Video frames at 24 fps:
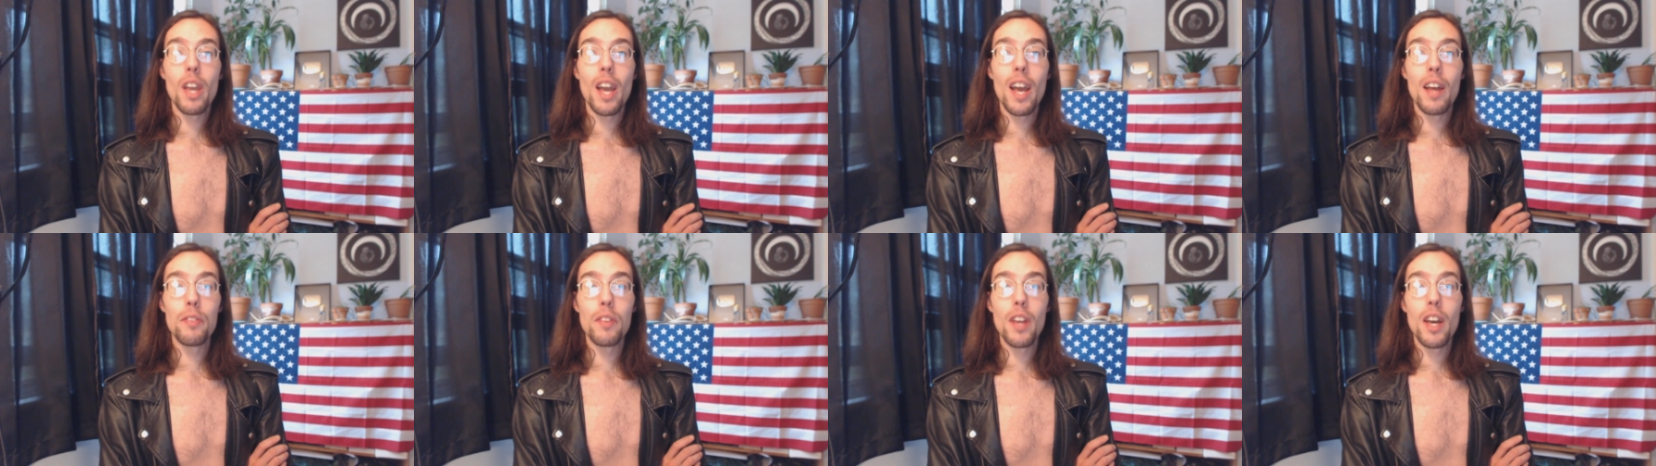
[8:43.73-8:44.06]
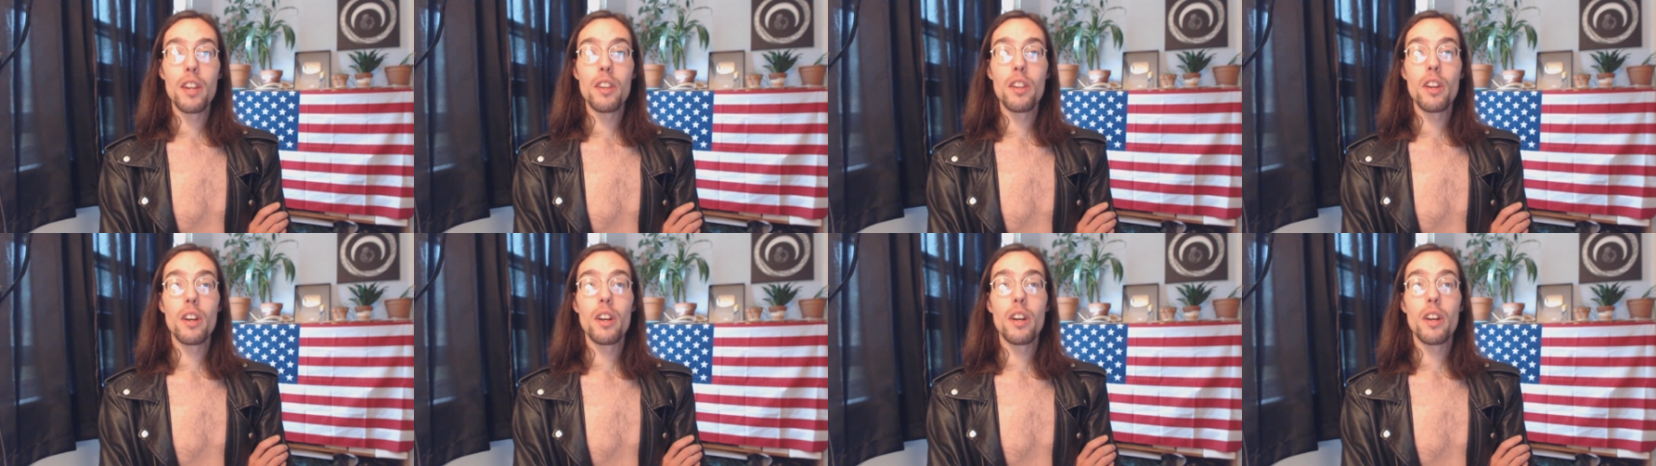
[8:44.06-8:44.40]
And
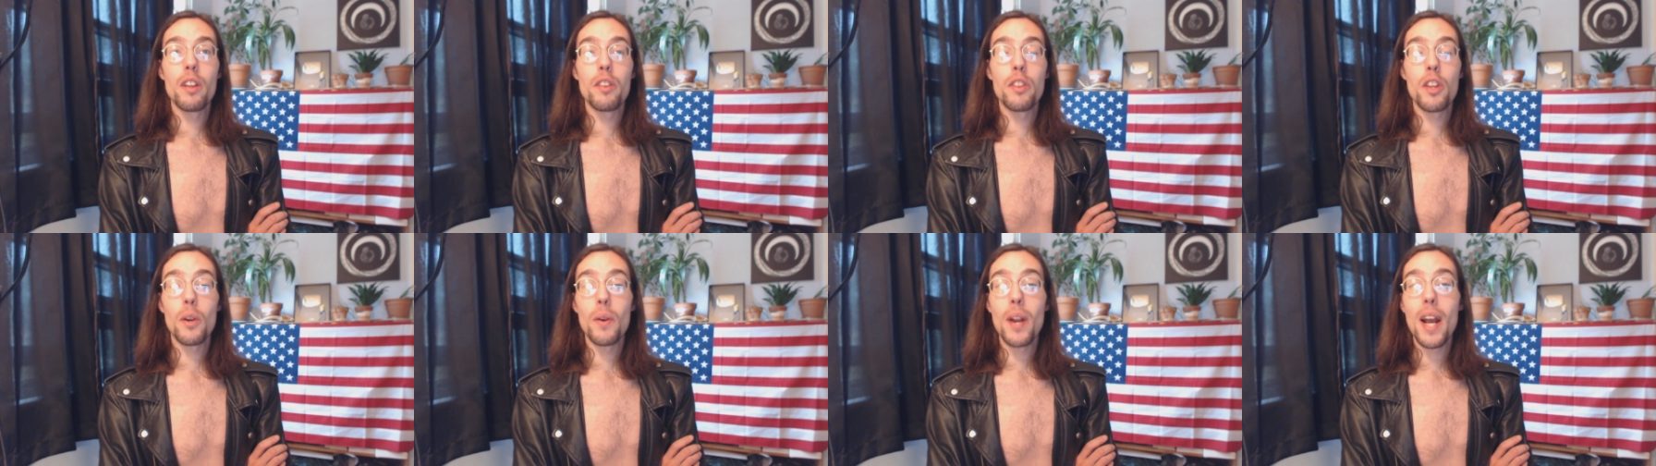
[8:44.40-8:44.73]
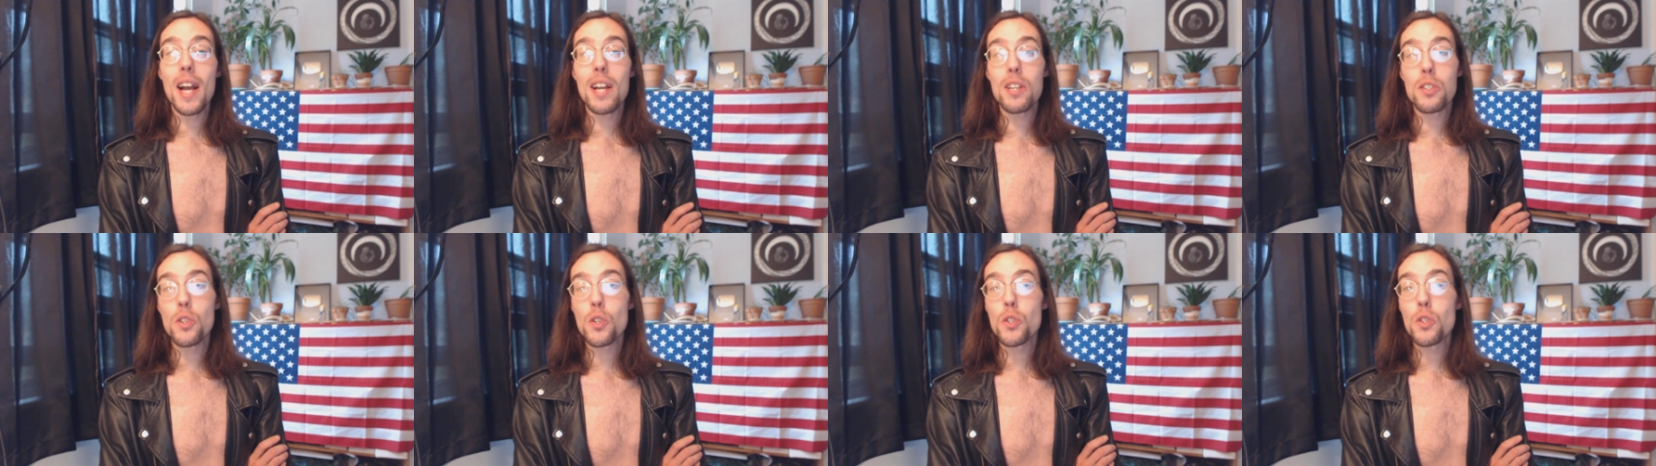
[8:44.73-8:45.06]
then uh, their
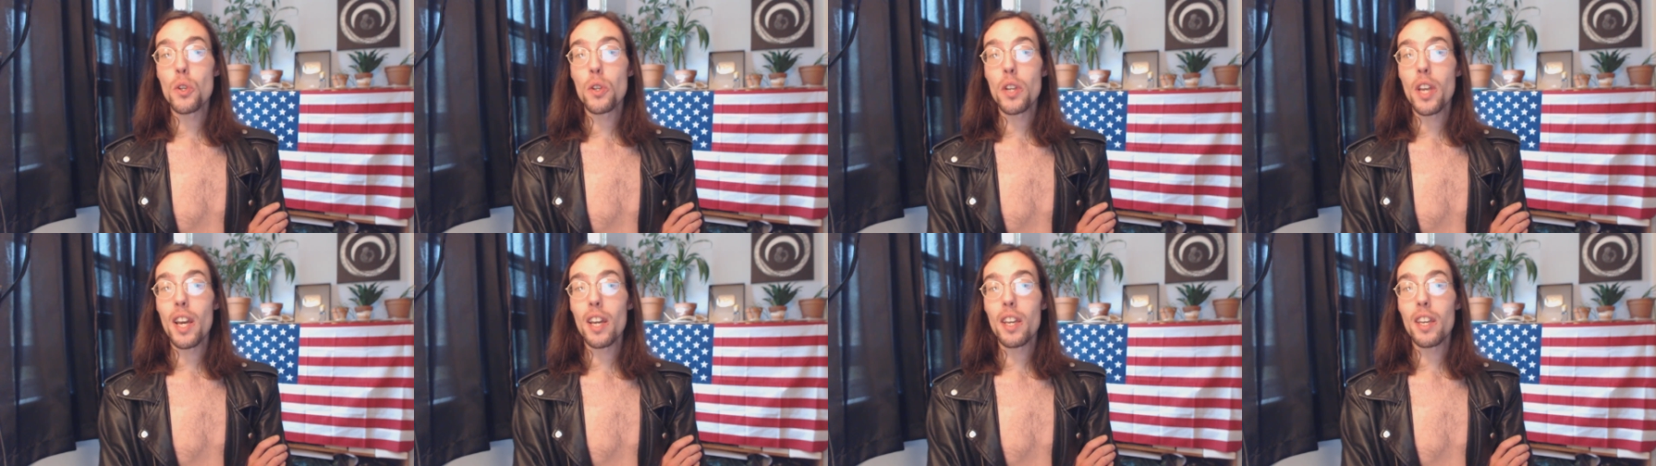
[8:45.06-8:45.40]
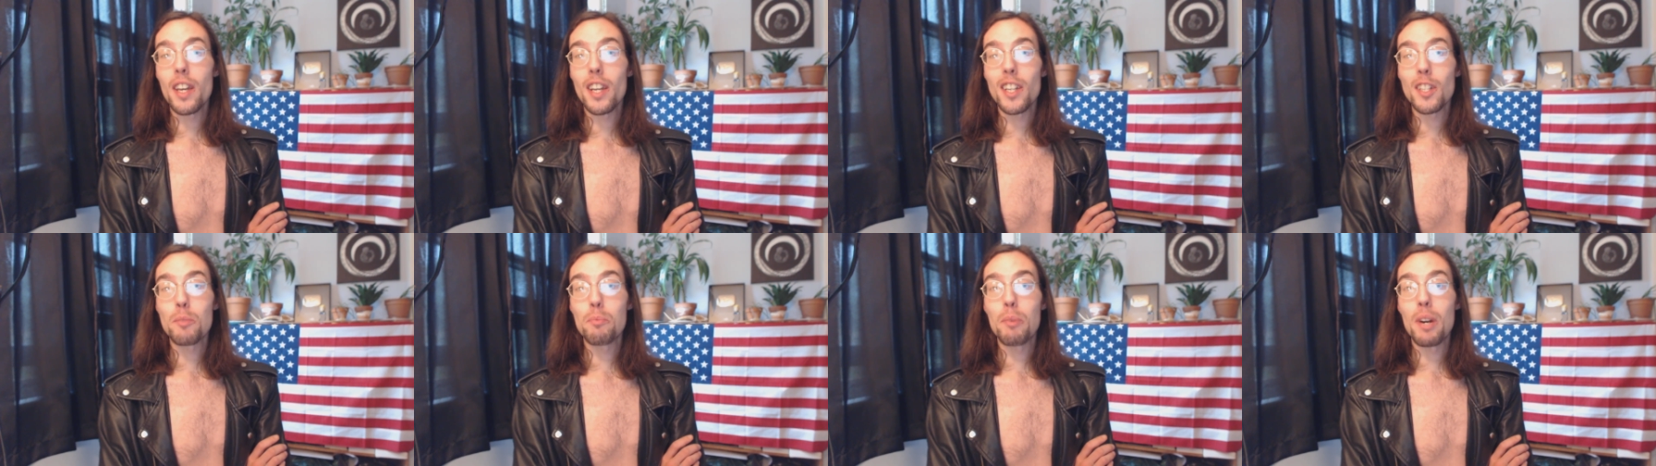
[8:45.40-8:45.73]
asses will get
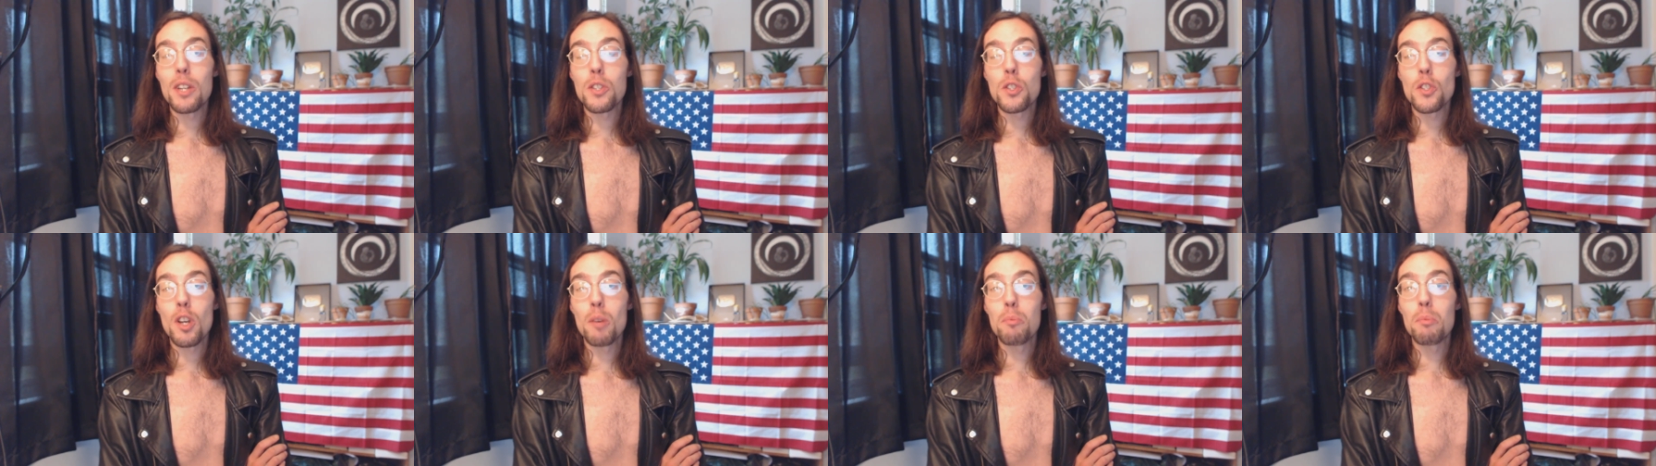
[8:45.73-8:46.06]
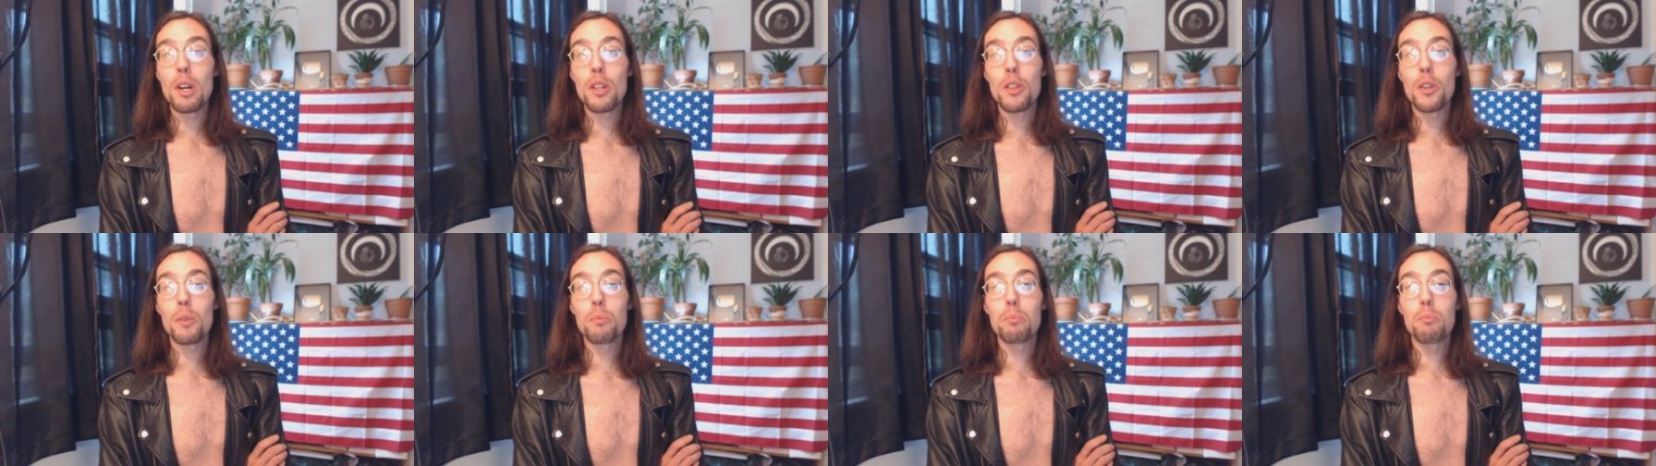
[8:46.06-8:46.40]
kicked by
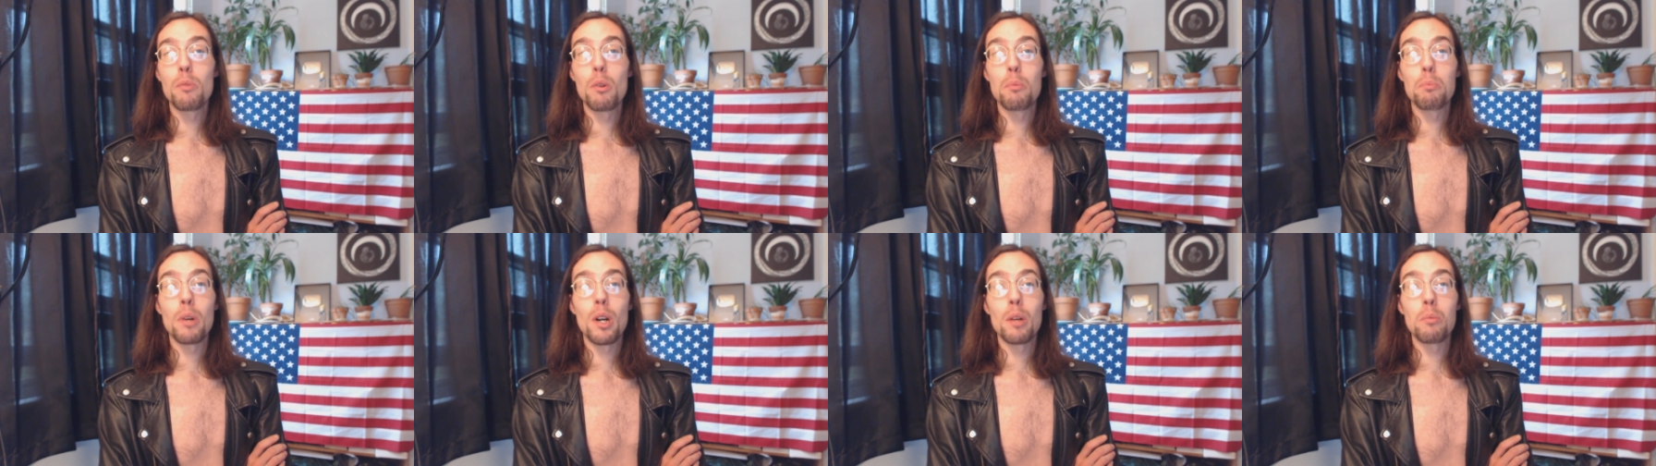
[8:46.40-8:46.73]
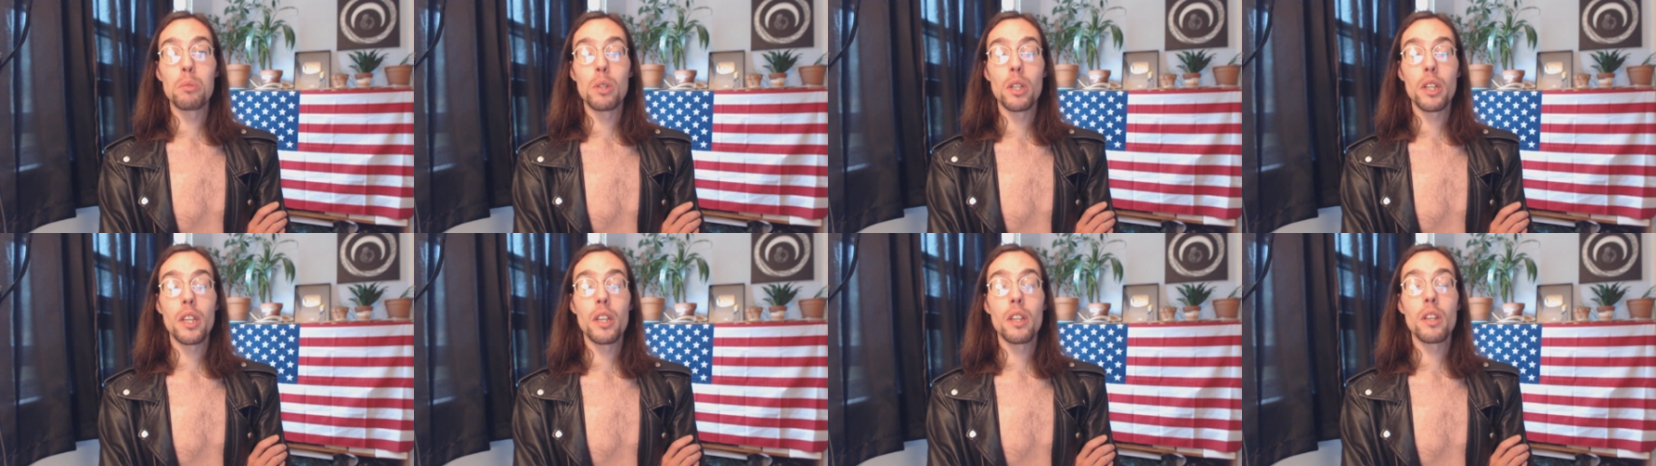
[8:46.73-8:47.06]
some other
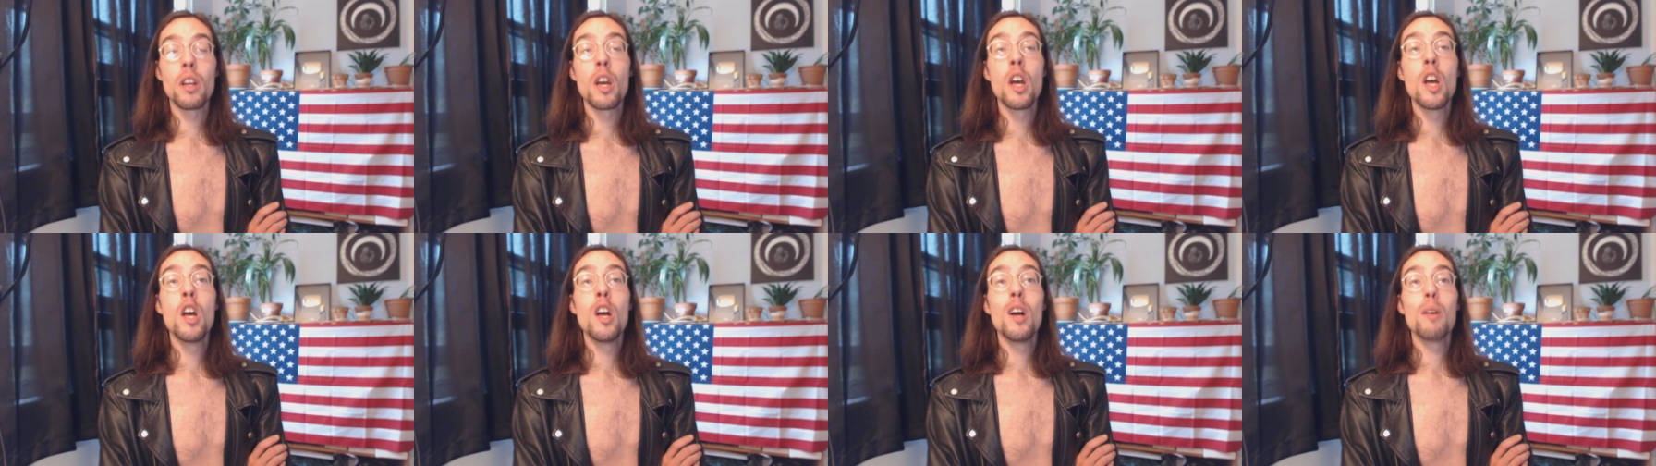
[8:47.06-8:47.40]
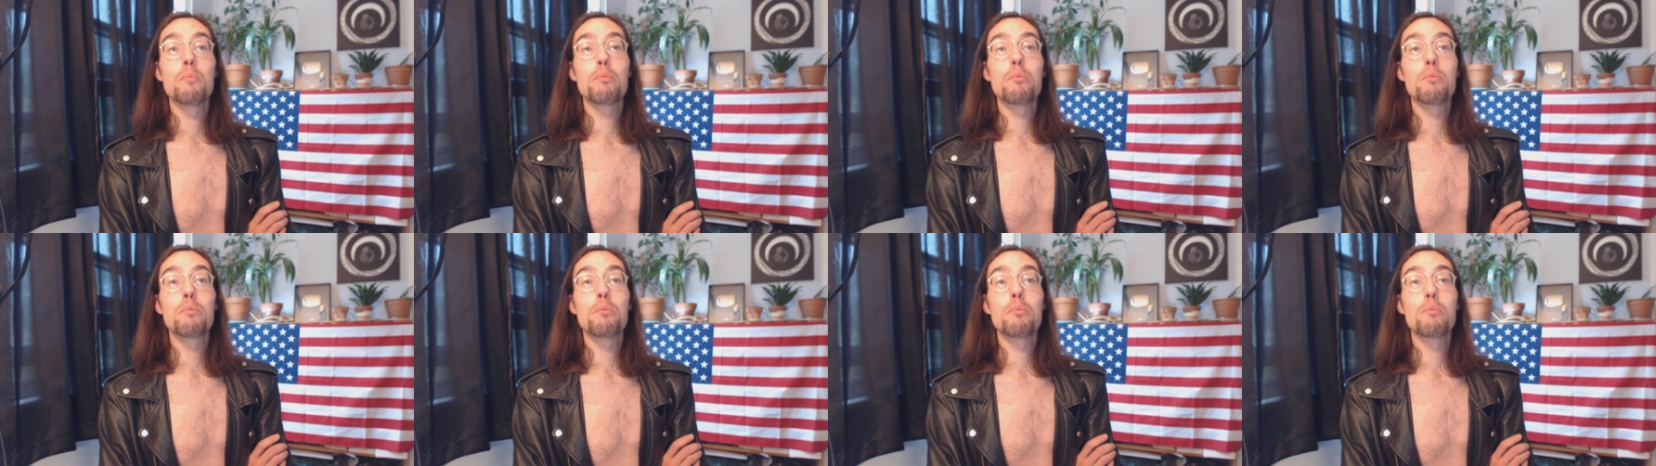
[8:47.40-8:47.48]
Republican,